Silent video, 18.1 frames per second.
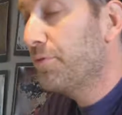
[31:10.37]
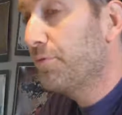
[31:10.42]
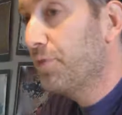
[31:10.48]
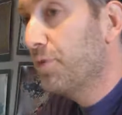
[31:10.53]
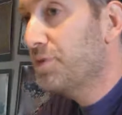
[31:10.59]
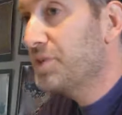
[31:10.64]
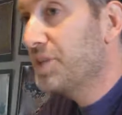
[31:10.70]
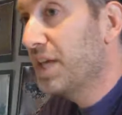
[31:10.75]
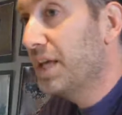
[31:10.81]
the
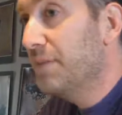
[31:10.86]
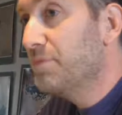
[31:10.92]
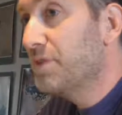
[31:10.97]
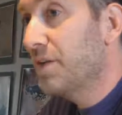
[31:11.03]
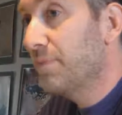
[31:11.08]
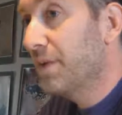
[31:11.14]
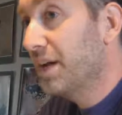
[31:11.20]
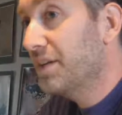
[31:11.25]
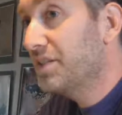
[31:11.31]
first game
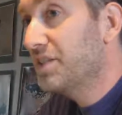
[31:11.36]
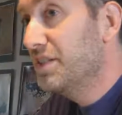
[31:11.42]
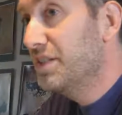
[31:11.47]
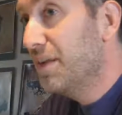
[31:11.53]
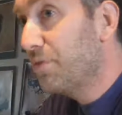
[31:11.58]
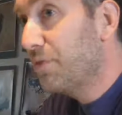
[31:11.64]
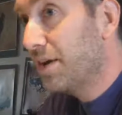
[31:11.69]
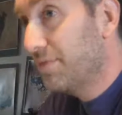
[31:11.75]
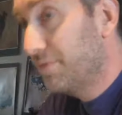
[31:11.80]
jam, I actually
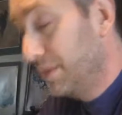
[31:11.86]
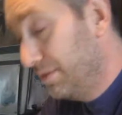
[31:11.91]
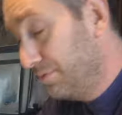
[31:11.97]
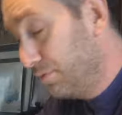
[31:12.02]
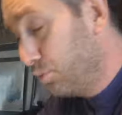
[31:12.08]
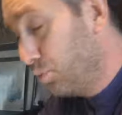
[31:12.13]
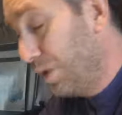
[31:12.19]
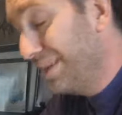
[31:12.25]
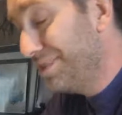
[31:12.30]
never
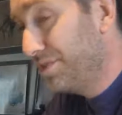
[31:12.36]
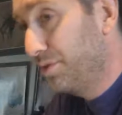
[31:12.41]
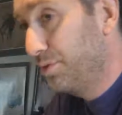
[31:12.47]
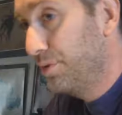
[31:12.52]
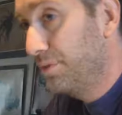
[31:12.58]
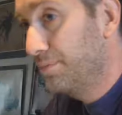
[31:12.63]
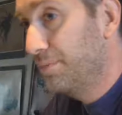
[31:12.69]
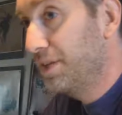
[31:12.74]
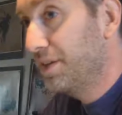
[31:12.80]
even went
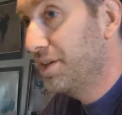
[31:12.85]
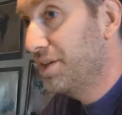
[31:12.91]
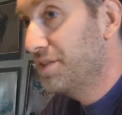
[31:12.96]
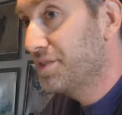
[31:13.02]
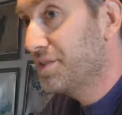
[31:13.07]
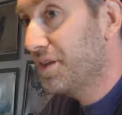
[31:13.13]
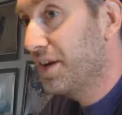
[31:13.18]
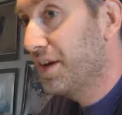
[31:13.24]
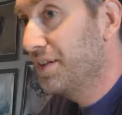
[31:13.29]
to it
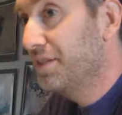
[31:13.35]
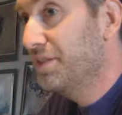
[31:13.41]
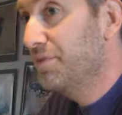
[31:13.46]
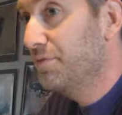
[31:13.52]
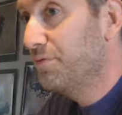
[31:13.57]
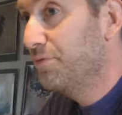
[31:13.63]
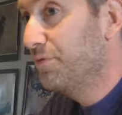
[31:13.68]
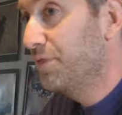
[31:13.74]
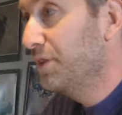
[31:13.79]
because I
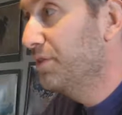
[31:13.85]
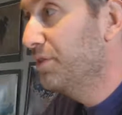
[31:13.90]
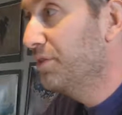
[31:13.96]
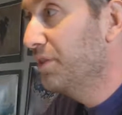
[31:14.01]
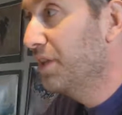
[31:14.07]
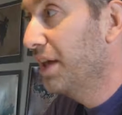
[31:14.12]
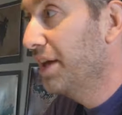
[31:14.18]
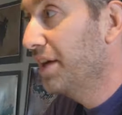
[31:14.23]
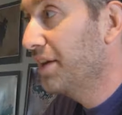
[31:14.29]
didn't
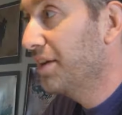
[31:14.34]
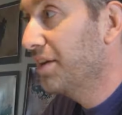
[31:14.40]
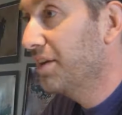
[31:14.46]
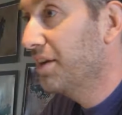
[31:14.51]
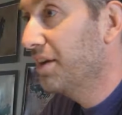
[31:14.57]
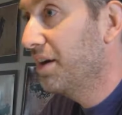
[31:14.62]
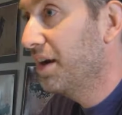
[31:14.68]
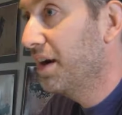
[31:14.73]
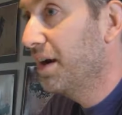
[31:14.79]
feel
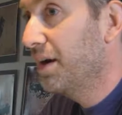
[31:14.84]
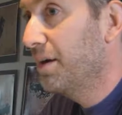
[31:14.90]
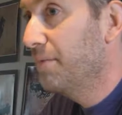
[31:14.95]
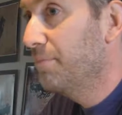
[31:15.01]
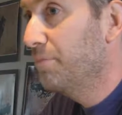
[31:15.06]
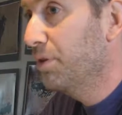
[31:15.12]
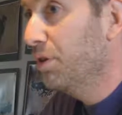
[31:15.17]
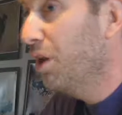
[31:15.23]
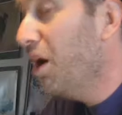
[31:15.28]
like I
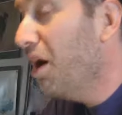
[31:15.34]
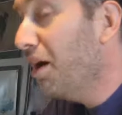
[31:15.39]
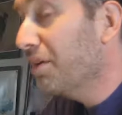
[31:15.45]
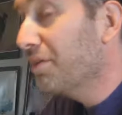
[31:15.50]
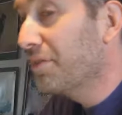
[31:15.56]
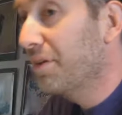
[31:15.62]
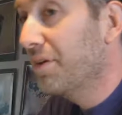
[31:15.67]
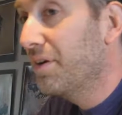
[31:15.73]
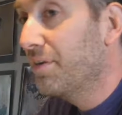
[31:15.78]

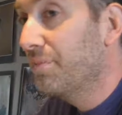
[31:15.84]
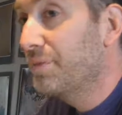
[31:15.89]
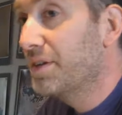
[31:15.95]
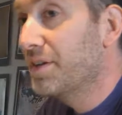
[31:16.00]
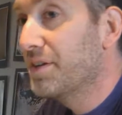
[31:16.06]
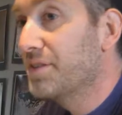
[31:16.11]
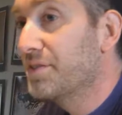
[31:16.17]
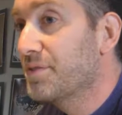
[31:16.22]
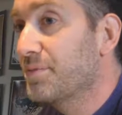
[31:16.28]
belonged there,
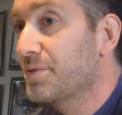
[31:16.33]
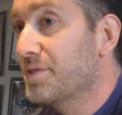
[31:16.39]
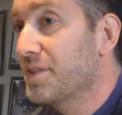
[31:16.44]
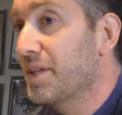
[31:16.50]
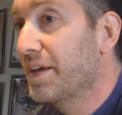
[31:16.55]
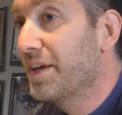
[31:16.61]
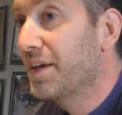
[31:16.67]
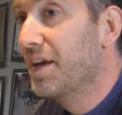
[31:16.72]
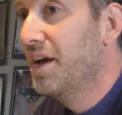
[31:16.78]
because it
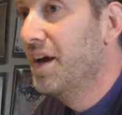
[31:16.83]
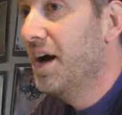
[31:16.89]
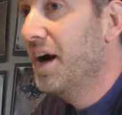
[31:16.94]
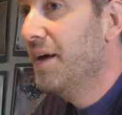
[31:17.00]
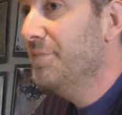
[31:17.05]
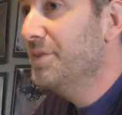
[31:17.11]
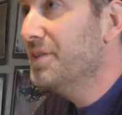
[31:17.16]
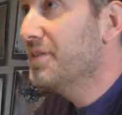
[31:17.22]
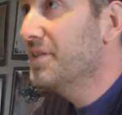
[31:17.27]
was like,
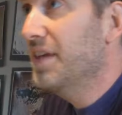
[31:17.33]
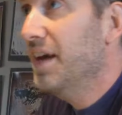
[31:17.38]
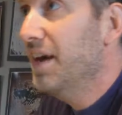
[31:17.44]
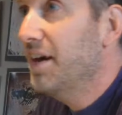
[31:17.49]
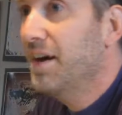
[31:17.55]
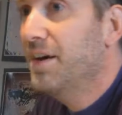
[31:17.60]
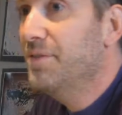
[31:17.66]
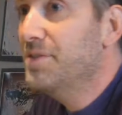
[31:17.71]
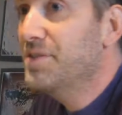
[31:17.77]
I
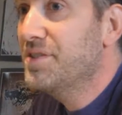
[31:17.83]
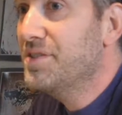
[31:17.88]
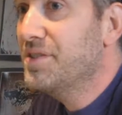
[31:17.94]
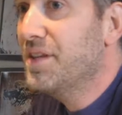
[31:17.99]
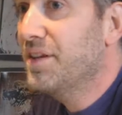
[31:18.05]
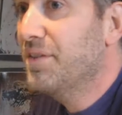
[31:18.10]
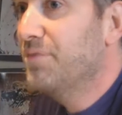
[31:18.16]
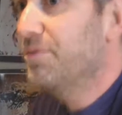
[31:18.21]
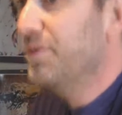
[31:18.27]
was
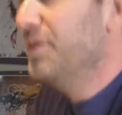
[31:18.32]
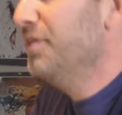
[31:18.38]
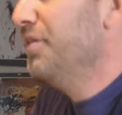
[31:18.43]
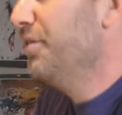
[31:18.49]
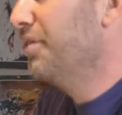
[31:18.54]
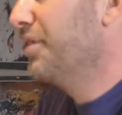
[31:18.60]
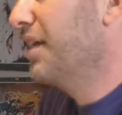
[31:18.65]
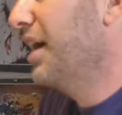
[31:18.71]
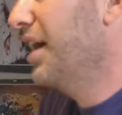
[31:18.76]
just like a
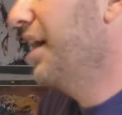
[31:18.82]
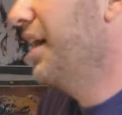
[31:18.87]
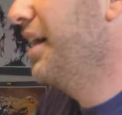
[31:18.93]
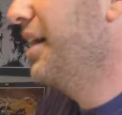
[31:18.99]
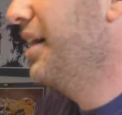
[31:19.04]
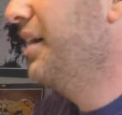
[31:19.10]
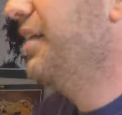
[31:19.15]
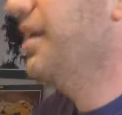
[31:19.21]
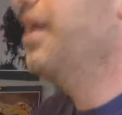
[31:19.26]
video guy.
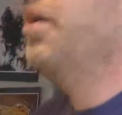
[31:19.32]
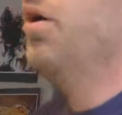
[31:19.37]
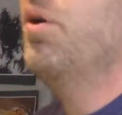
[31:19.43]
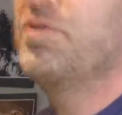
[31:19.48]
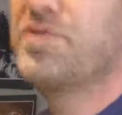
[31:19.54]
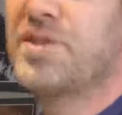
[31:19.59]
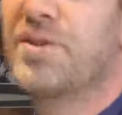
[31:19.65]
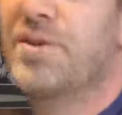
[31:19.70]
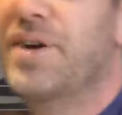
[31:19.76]
And
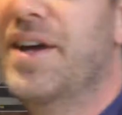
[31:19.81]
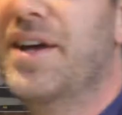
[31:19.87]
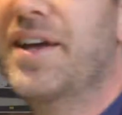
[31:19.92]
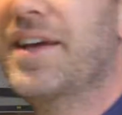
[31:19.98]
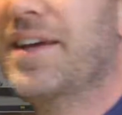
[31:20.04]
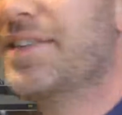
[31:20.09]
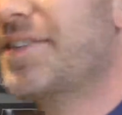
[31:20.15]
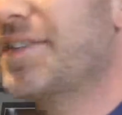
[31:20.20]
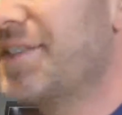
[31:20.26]
also,
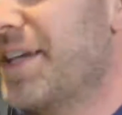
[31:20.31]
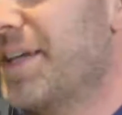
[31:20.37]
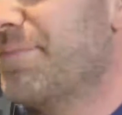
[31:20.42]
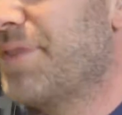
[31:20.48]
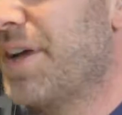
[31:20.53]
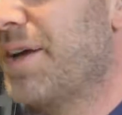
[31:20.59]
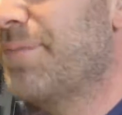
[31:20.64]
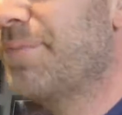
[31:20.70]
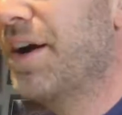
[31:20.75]
at the same
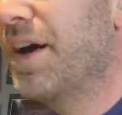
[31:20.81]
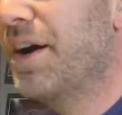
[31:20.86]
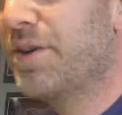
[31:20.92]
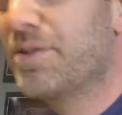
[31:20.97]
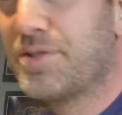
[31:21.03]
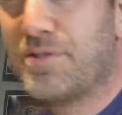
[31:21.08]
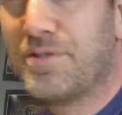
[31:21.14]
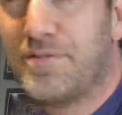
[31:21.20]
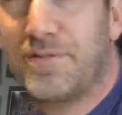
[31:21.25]
time, my
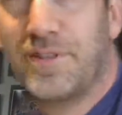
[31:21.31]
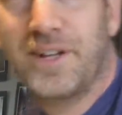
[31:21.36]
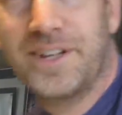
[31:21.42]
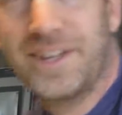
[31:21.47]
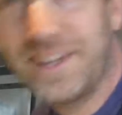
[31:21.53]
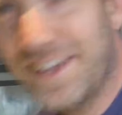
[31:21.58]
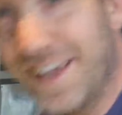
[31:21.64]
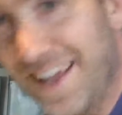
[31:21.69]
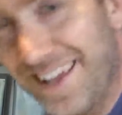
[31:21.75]
house was
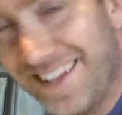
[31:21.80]
flooding.